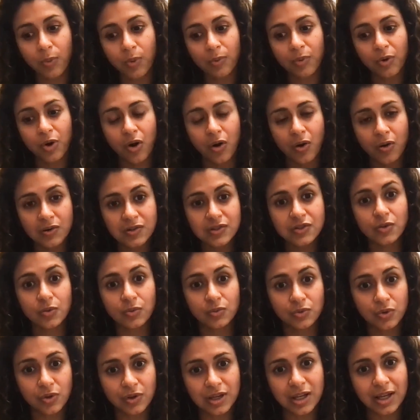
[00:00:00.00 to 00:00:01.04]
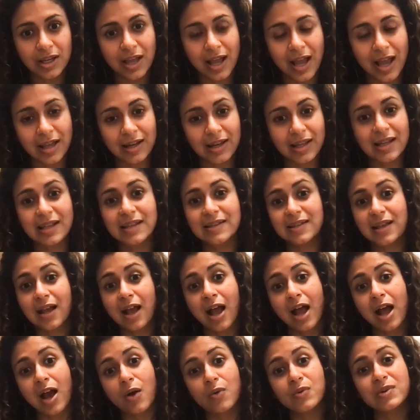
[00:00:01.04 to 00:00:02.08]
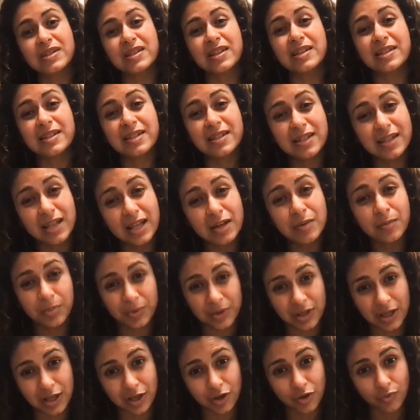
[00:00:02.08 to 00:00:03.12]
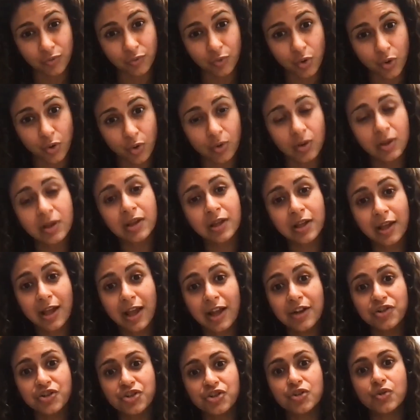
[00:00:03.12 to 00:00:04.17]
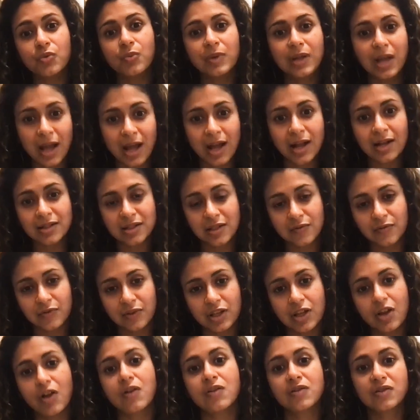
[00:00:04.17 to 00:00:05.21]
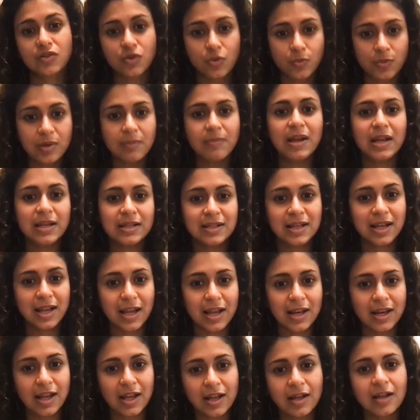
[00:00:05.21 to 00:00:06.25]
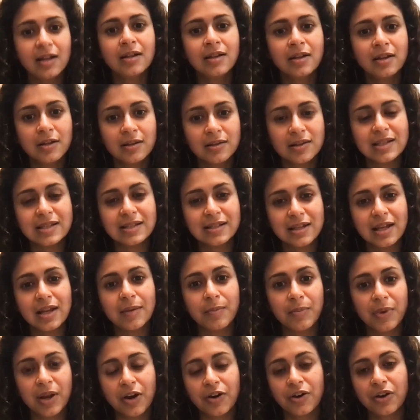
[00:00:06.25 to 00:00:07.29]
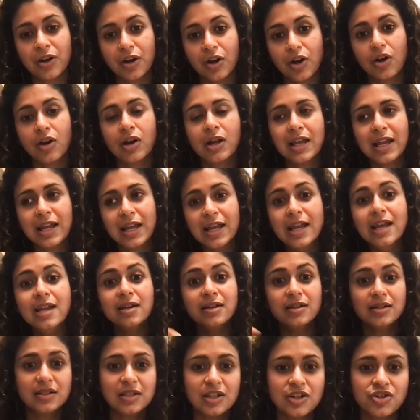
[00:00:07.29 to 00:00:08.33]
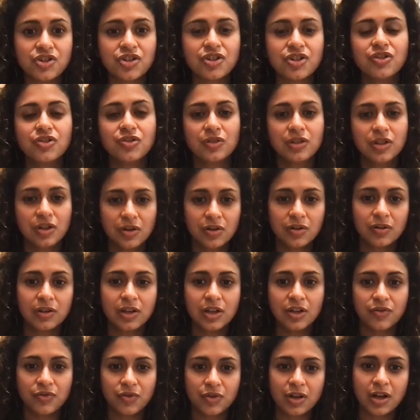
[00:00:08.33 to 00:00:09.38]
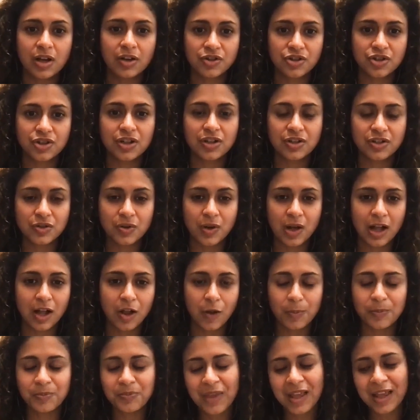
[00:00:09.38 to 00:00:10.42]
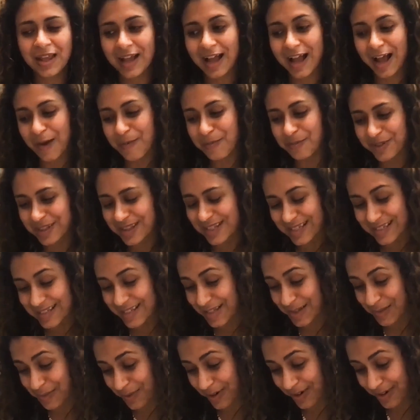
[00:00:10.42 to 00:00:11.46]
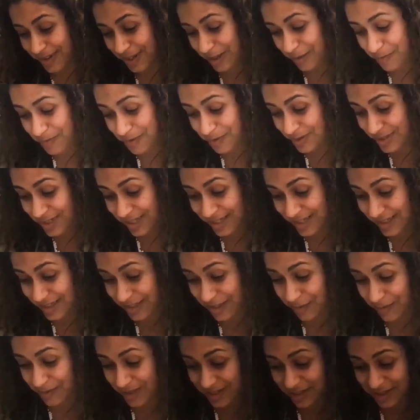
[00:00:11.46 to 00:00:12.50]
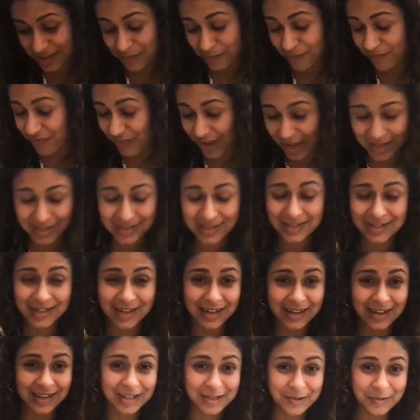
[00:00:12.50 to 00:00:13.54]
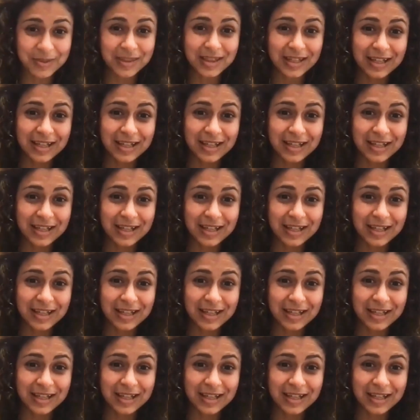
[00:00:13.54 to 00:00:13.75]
But what we're also looking at is how is the skin playing a role? And should we actively also be maintaining the skin barrier in addition to the early introduction to help? But this is where the immune system is fascinating.